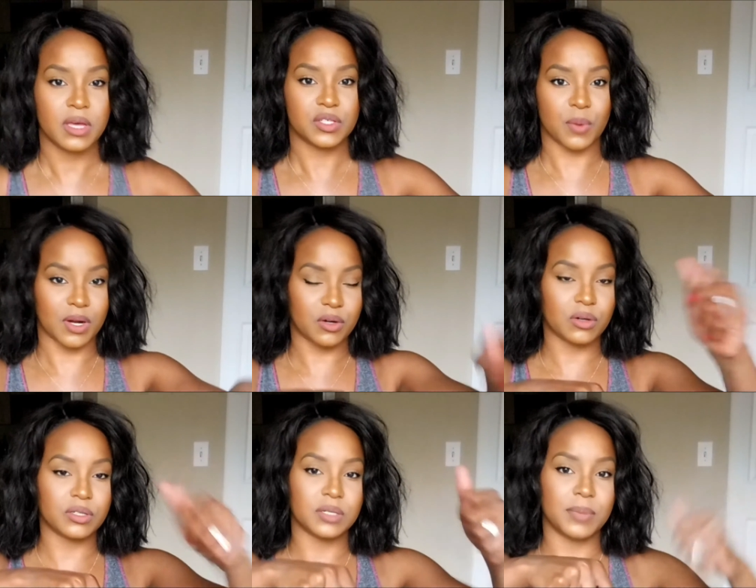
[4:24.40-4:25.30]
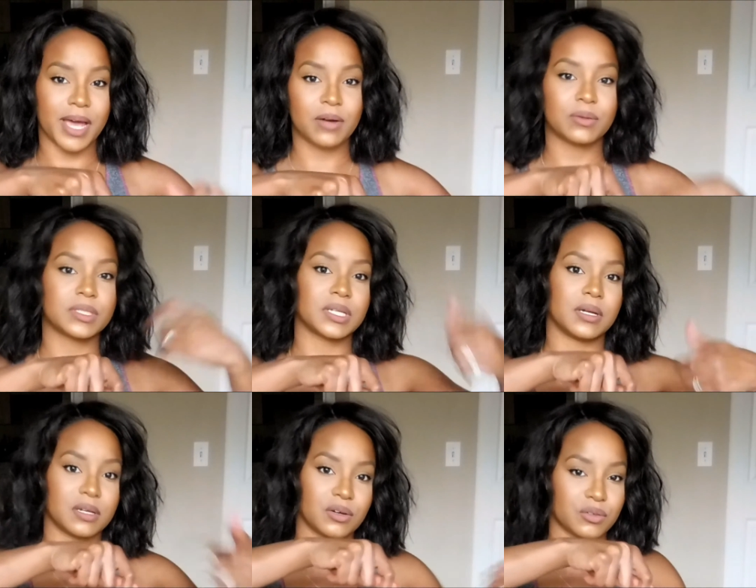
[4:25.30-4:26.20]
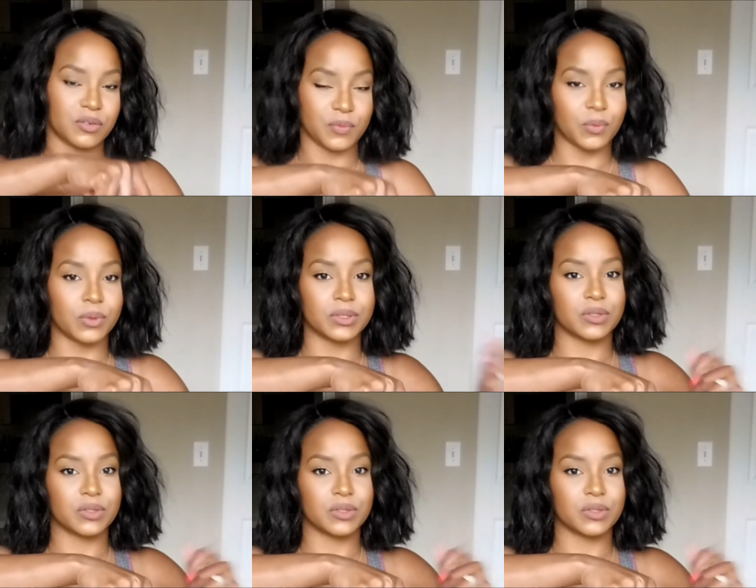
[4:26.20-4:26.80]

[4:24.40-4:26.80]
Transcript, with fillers: So I curled it backwards and I curled it forwards,